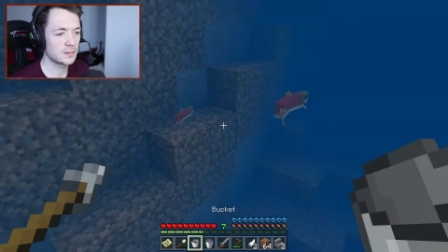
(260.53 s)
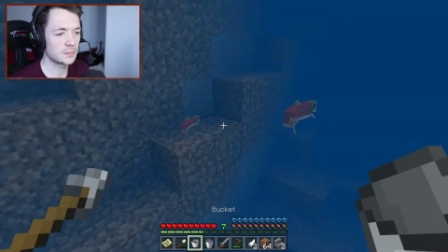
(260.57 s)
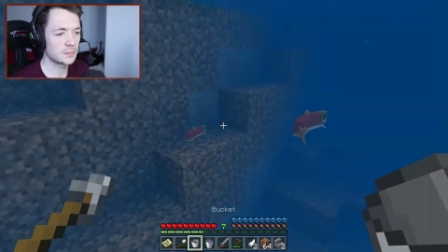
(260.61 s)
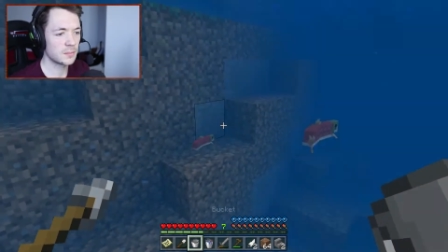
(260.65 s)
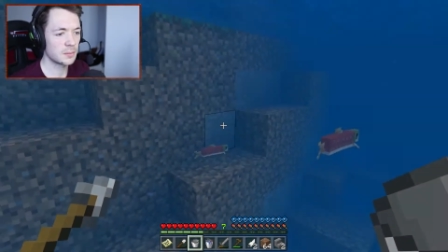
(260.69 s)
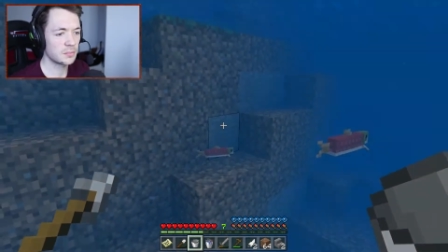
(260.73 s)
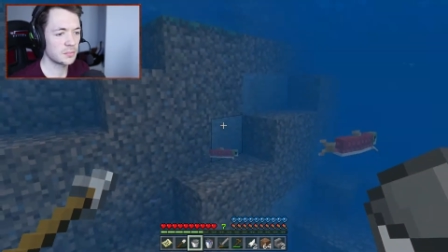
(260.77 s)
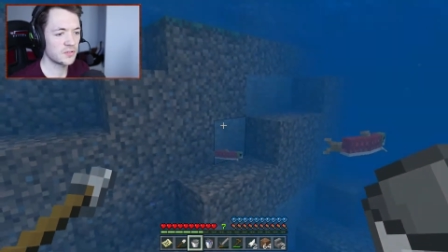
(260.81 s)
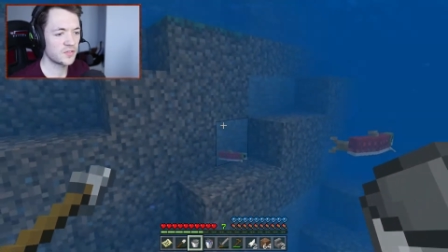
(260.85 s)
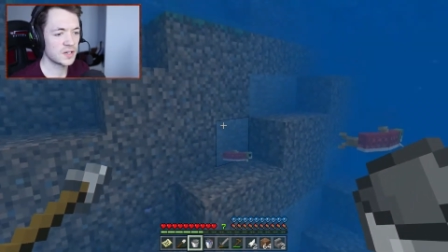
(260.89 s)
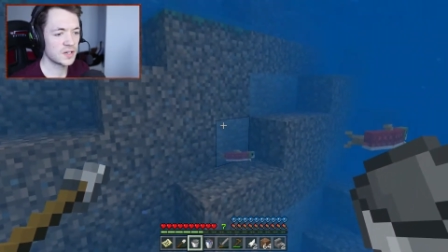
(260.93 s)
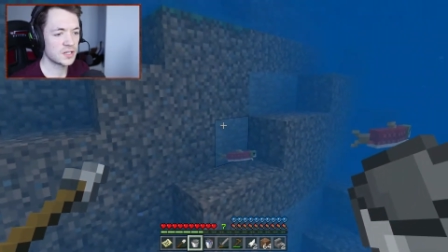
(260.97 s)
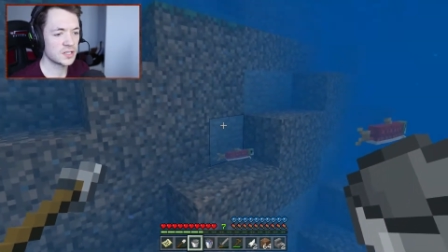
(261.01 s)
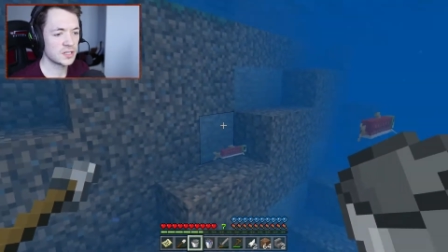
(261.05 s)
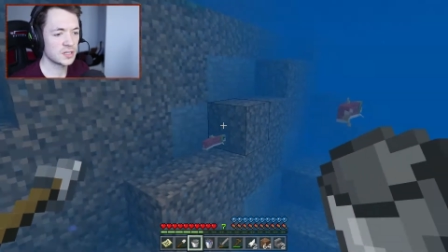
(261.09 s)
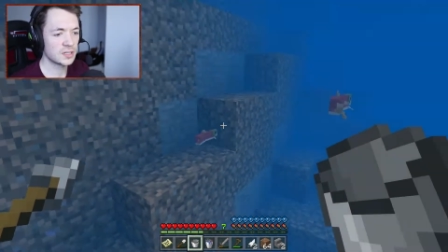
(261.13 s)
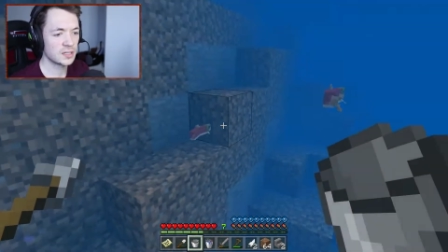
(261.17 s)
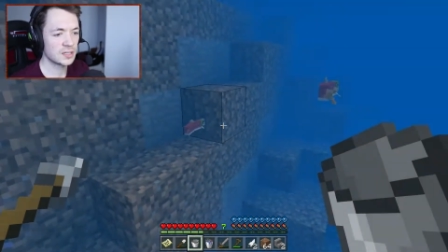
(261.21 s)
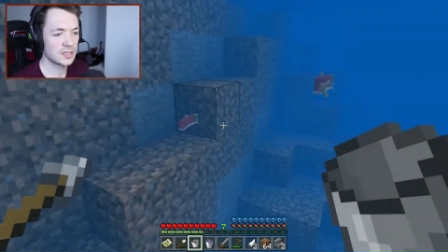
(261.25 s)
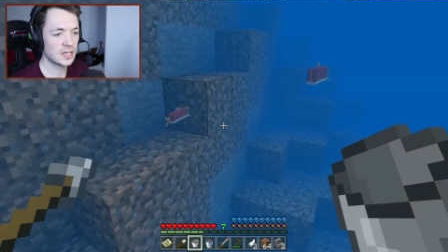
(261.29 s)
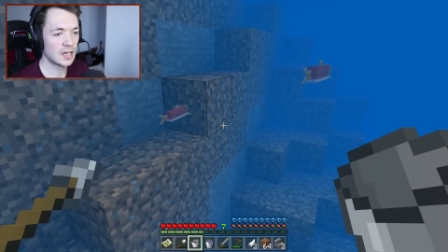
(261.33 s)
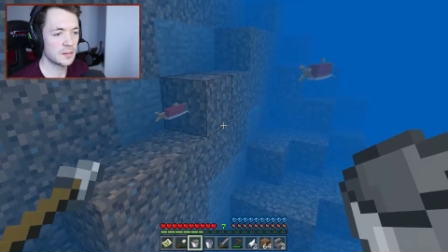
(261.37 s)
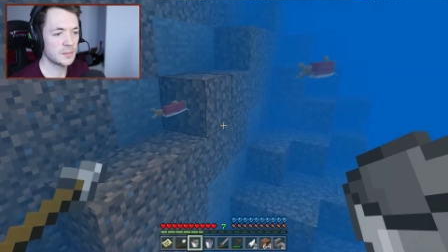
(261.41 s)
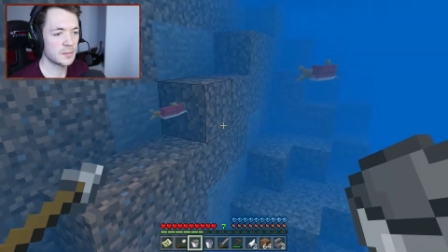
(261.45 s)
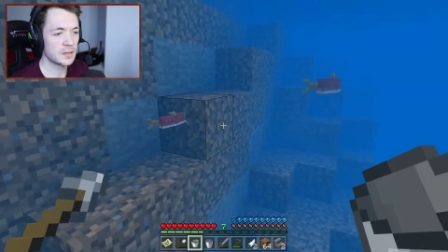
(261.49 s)
Baby fish.
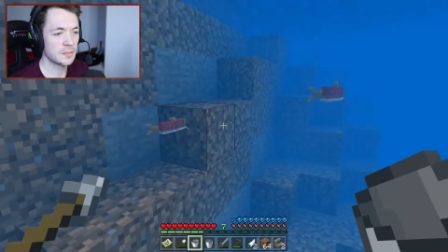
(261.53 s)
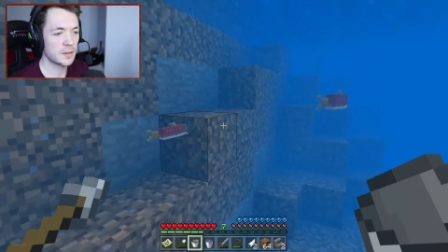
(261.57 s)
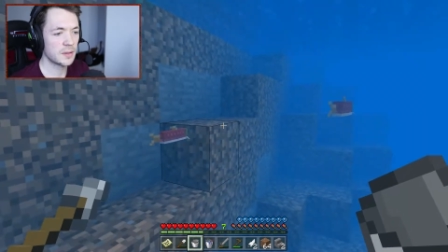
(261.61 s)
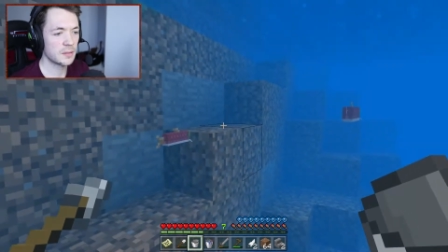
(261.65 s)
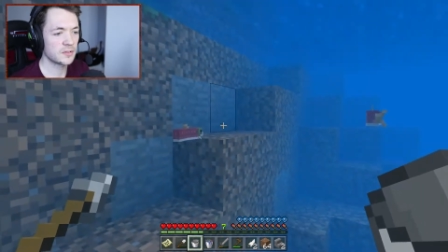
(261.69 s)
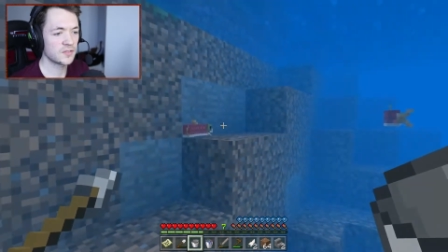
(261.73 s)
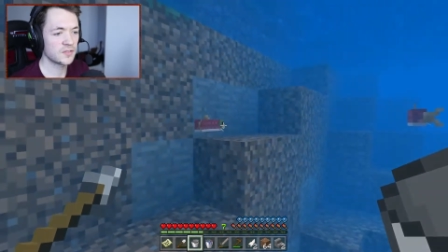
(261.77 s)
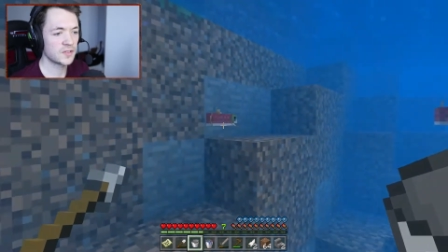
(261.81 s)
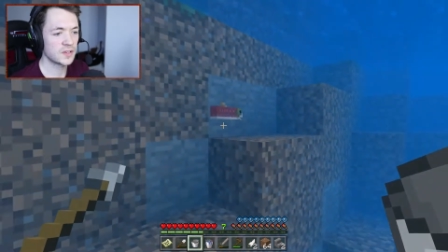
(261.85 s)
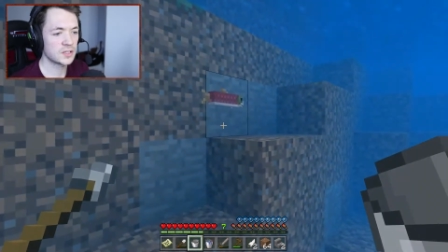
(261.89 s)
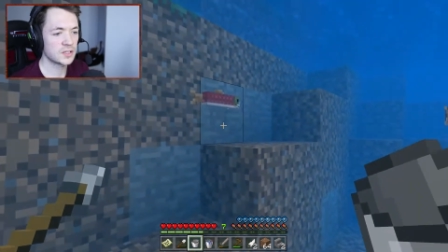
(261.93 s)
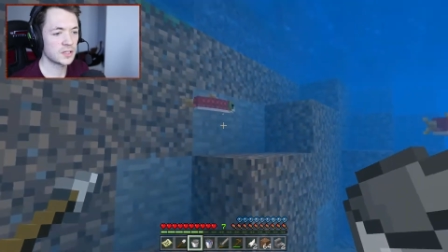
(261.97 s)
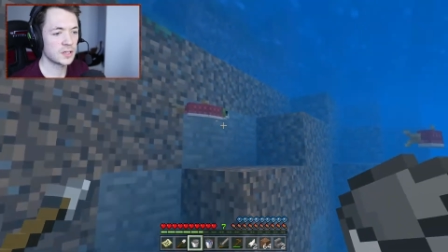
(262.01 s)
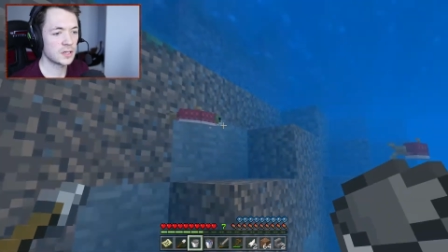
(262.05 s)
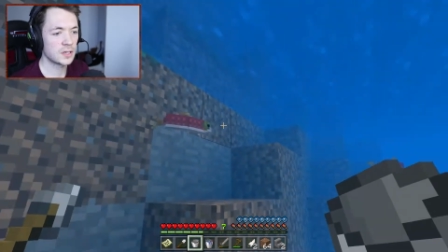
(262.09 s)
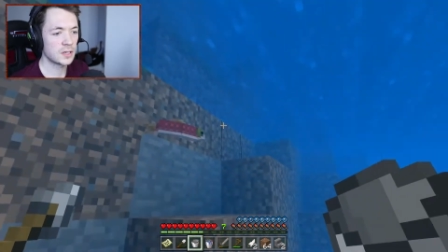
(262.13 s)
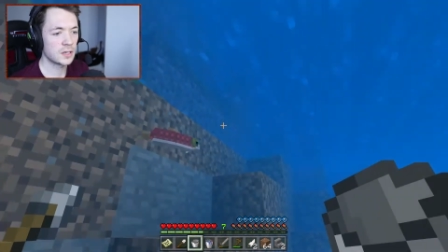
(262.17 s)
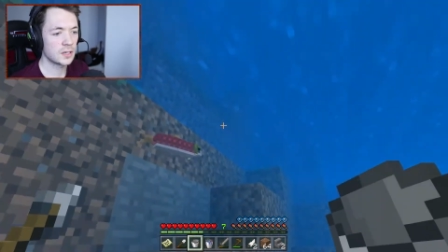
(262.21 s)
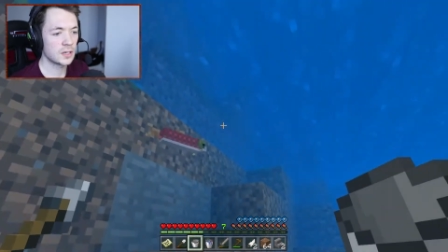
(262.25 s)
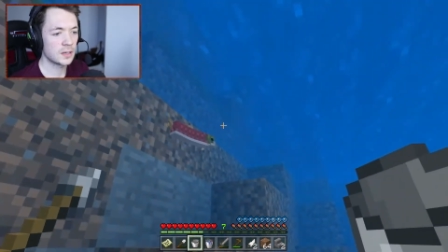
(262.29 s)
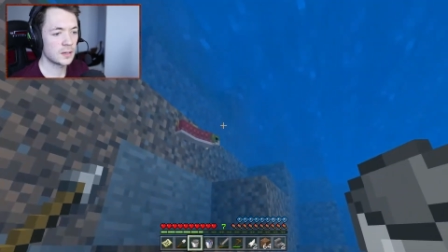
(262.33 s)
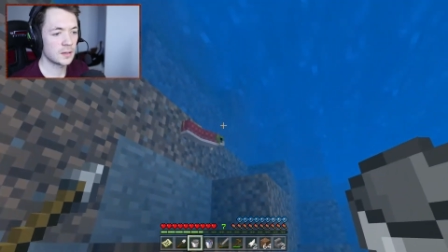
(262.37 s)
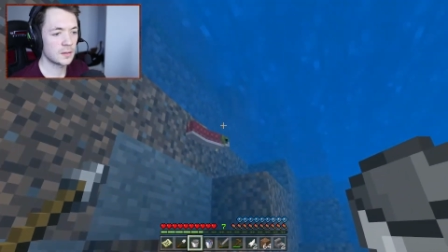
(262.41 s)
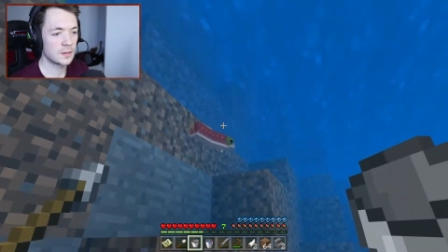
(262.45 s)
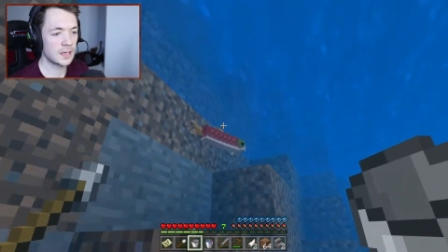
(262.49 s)
Come here, baby fish.
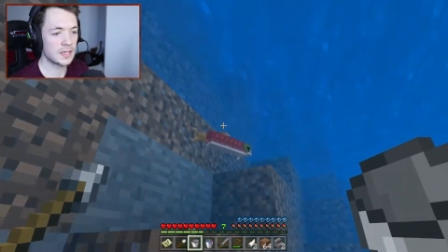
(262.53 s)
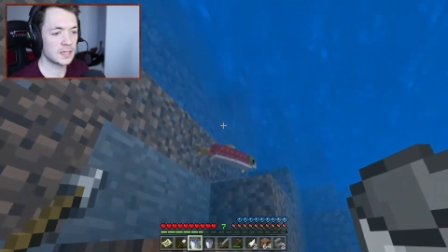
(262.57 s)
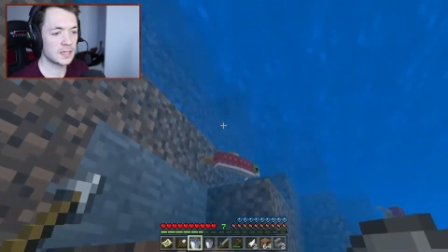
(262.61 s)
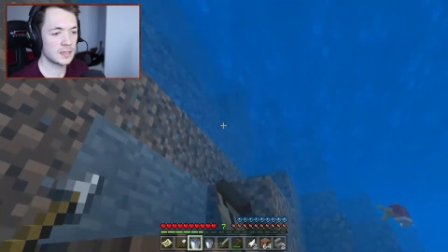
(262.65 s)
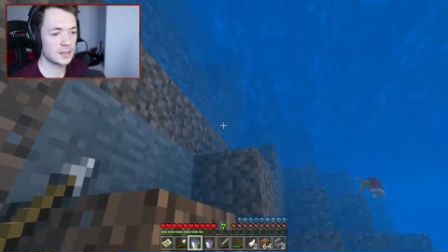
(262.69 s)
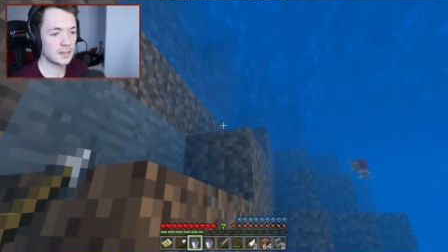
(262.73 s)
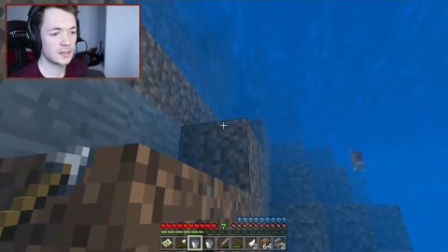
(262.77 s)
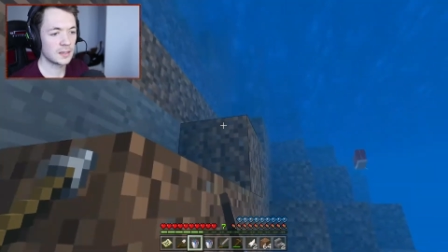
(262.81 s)
Hey.